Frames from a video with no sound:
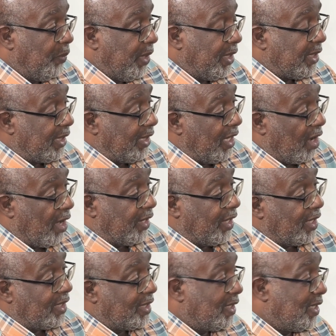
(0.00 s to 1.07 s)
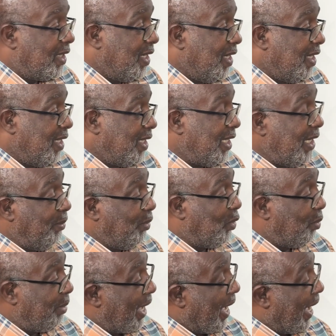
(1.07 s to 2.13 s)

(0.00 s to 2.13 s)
we see others seem to